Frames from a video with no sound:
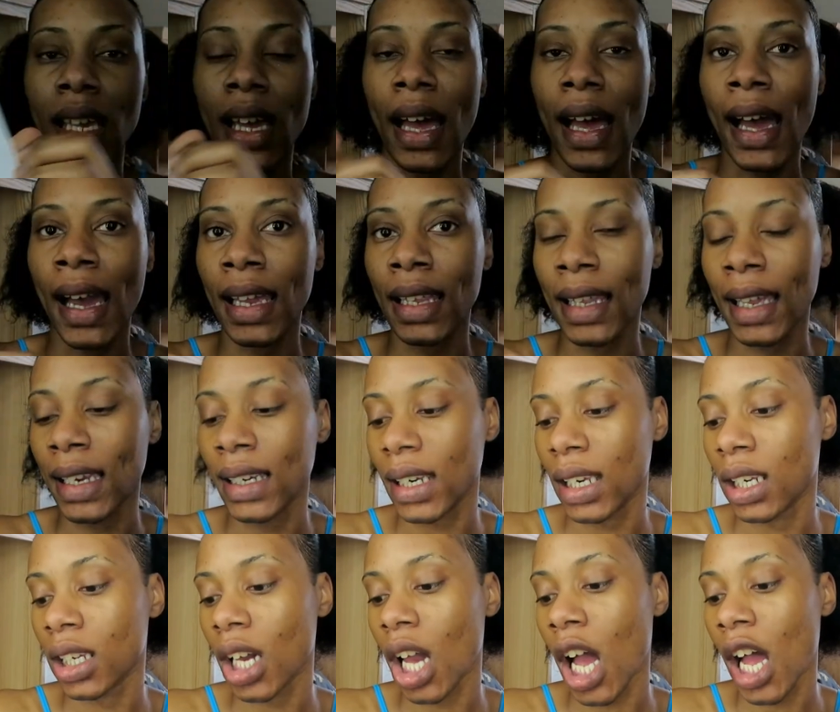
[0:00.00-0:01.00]
a highlight
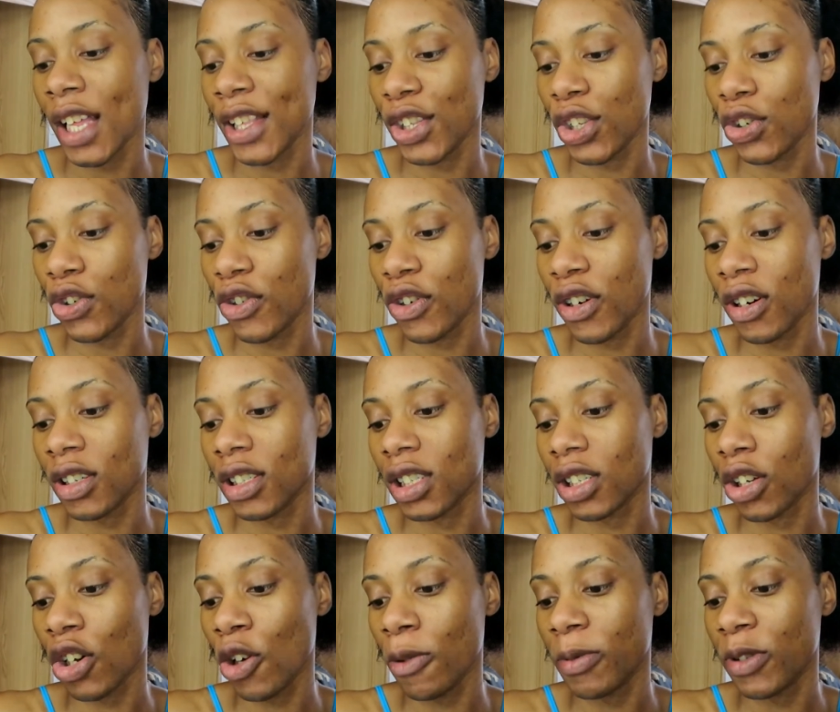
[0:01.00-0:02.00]
and contour
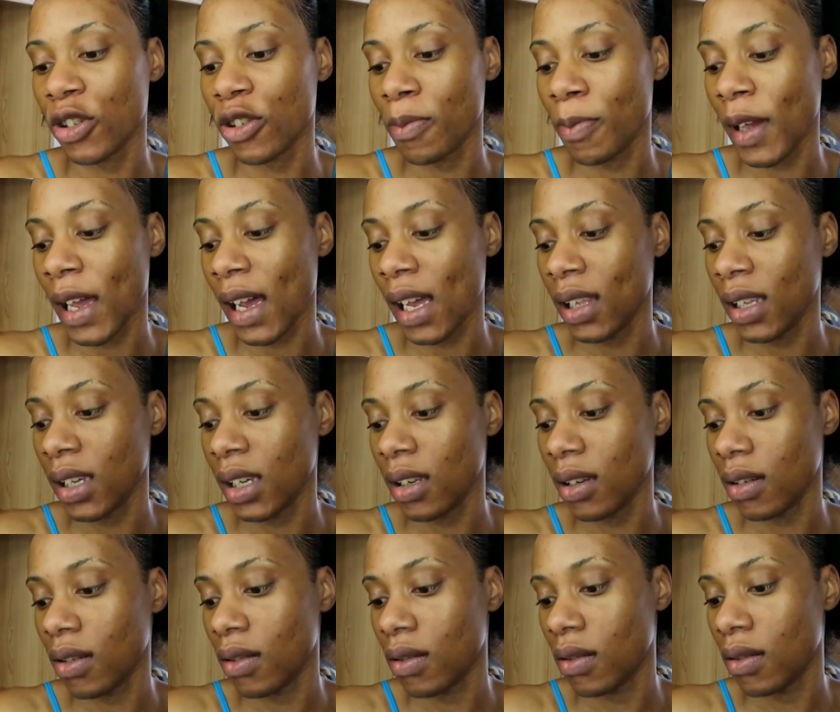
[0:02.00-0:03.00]
sculptor
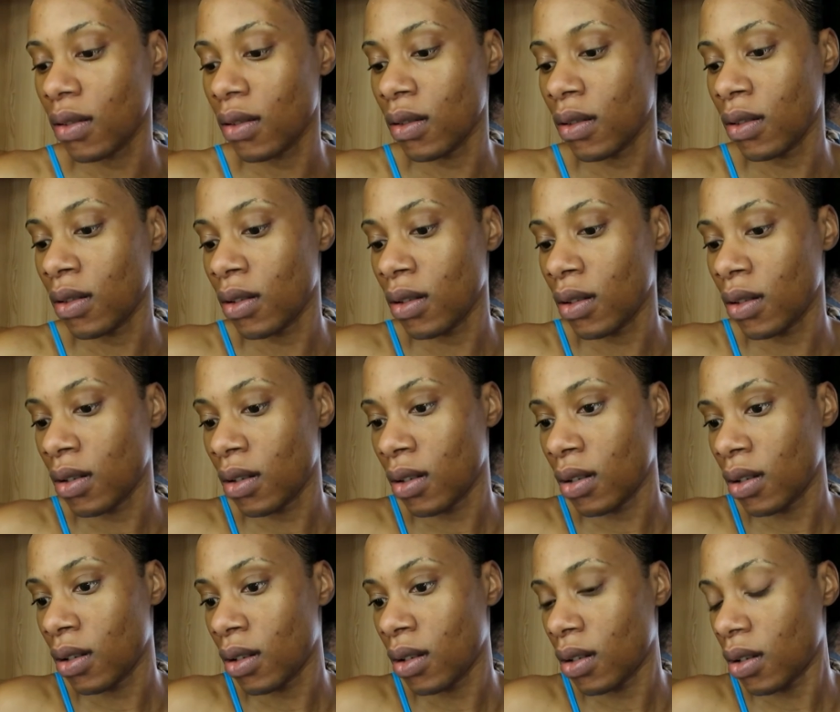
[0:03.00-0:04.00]
palette.
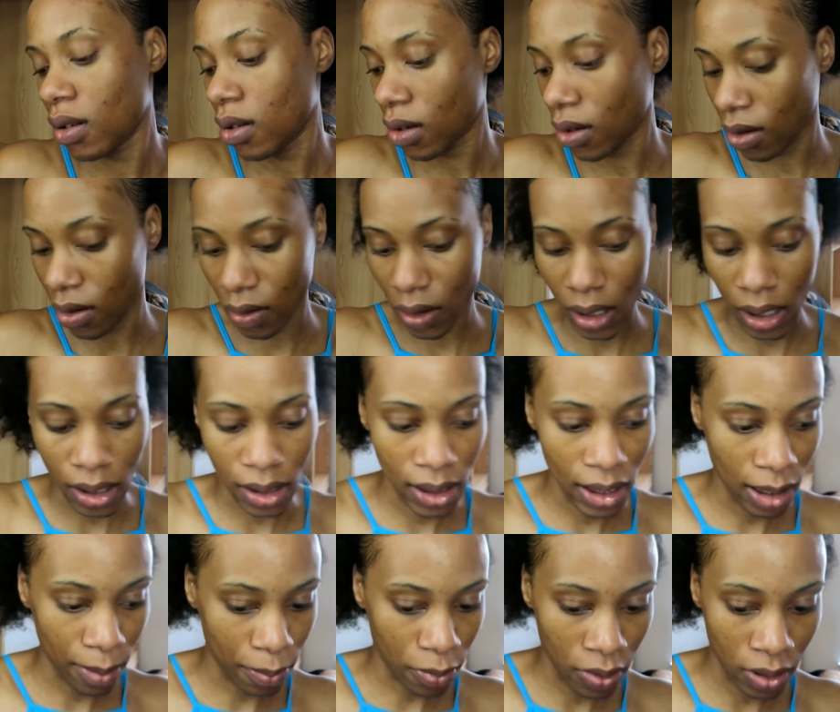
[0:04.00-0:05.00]
Oh, it got
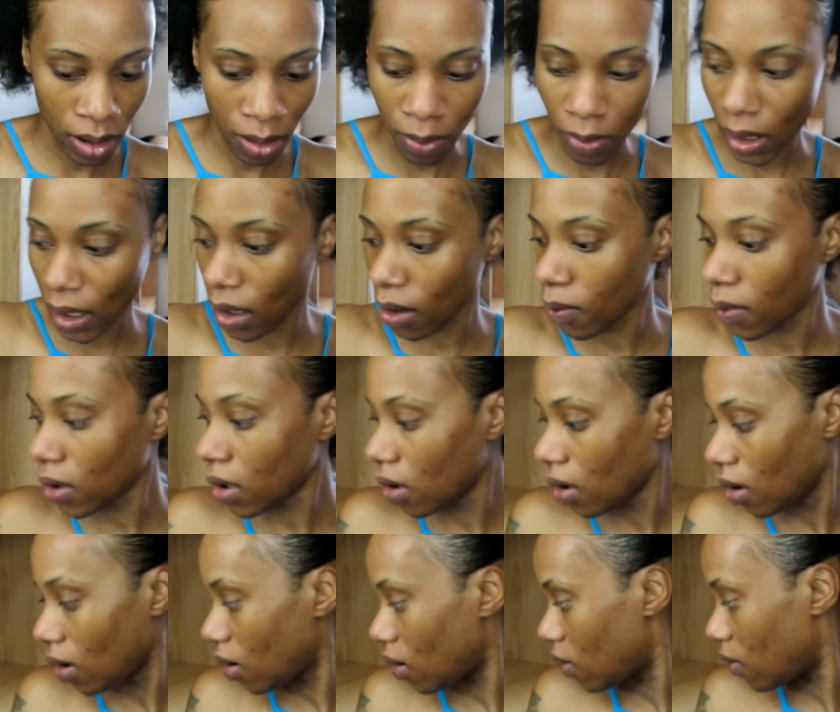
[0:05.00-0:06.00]
tape on it. I'm like, what
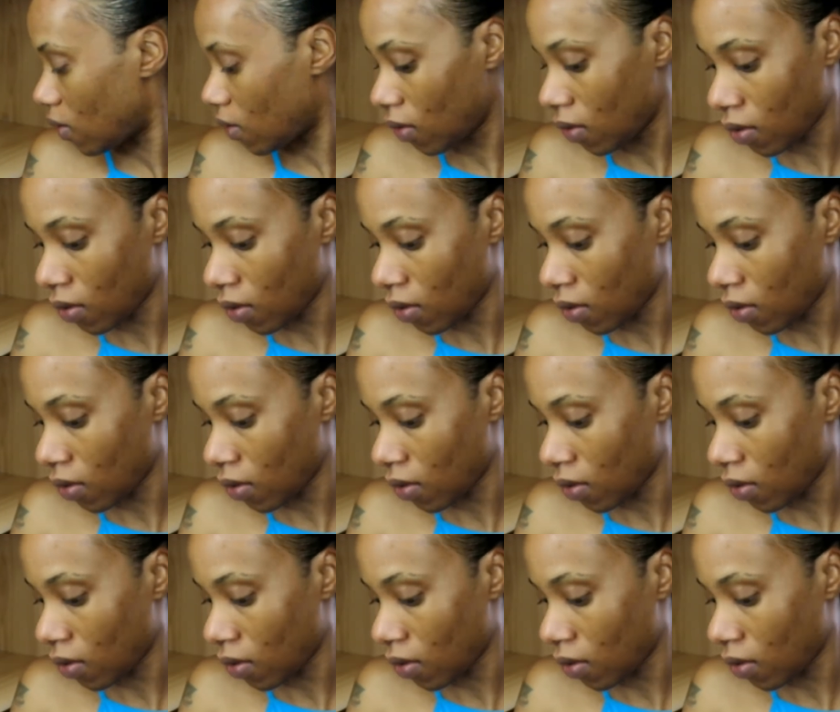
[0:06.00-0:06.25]
the hell?